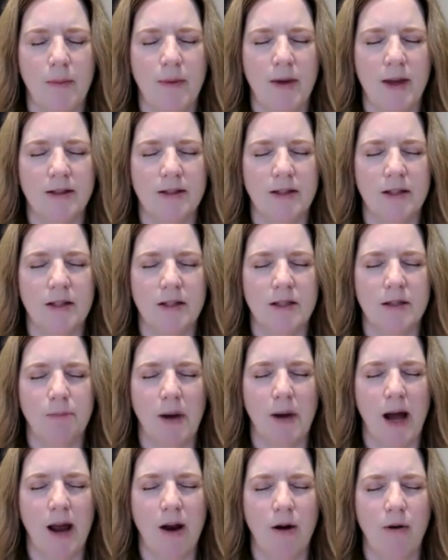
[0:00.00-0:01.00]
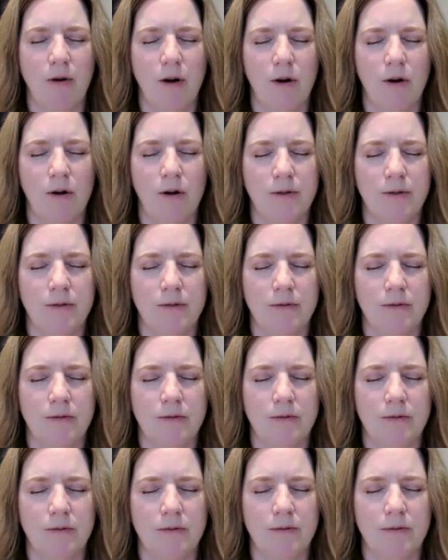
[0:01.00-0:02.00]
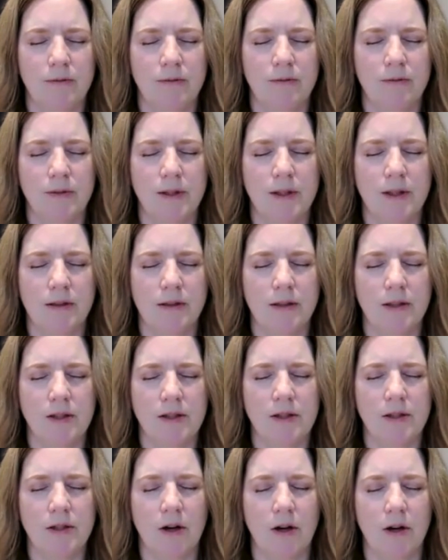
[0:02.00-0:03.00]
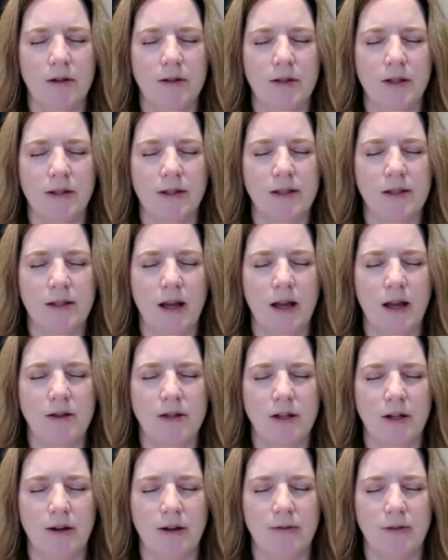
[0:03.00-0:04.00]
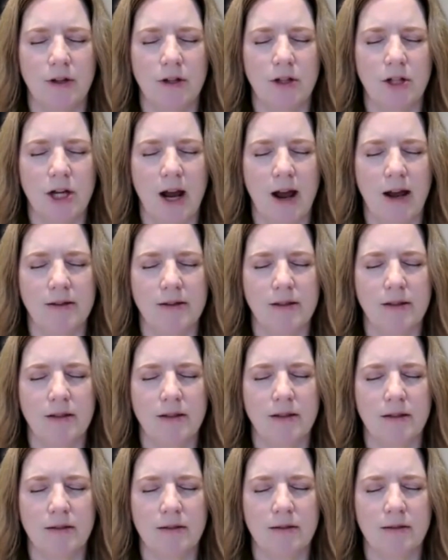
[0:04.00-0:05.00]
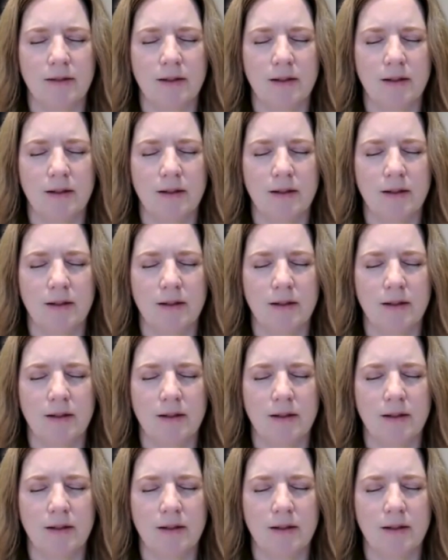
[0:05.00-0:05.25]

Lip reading: Maybe it's a spiral. Starts at the center of your chest,